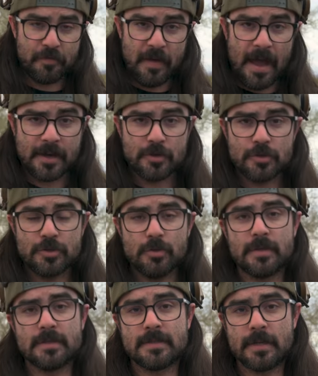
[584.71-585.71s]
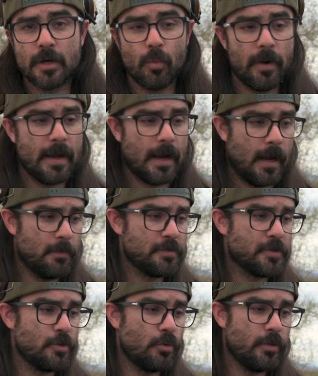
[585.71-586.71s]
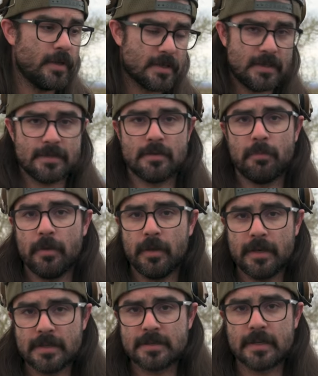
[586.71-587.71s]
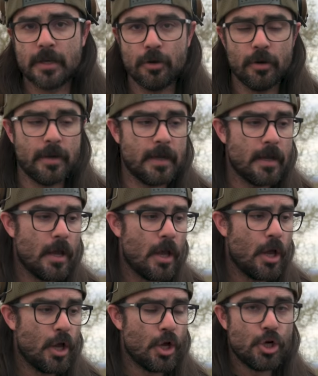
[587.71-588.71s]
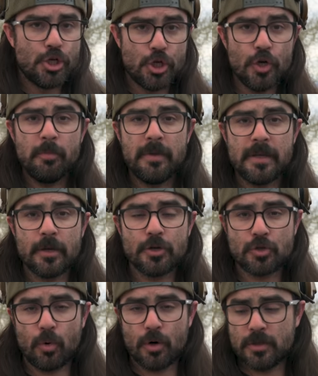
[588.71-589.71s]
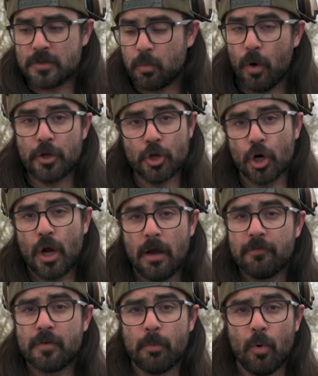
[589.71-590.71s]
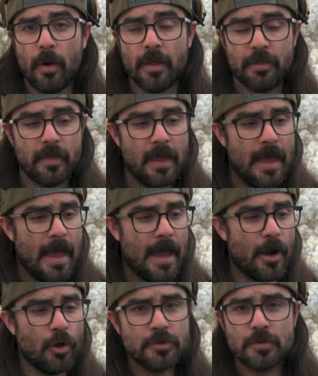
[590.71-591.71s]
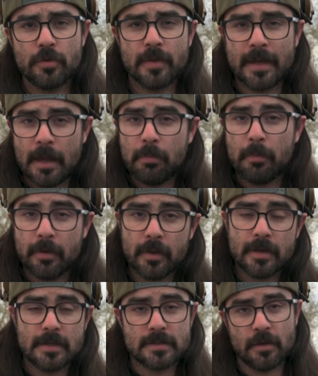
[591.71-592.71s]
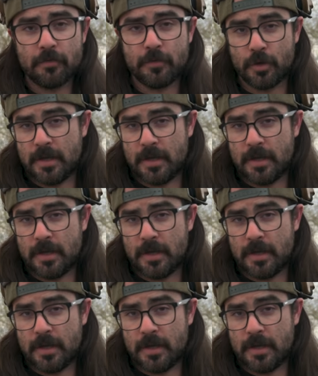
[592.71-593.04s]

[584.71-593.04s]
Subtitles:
factors you consider when it comes to the accessibility and security should be geared towards what you're comfortable with and also the capabilities of your